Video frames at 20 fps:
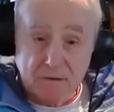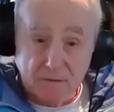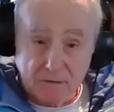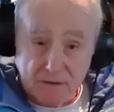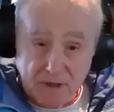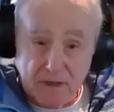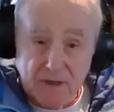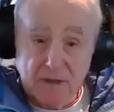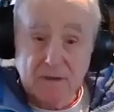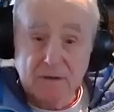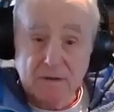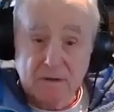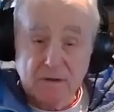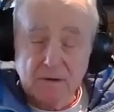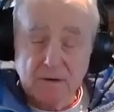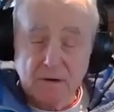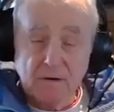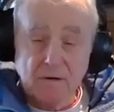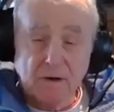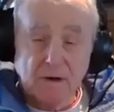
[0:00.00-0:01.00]
Okay. Mm-hmm.
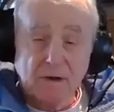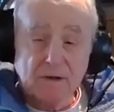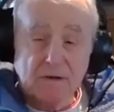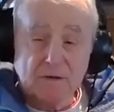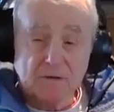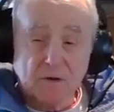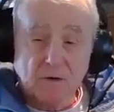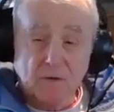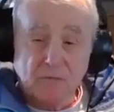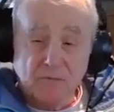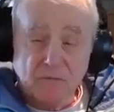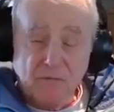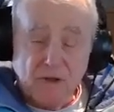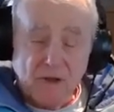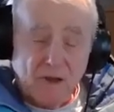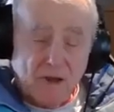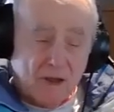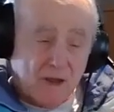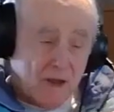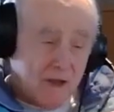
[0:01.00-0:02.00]
So. Yes.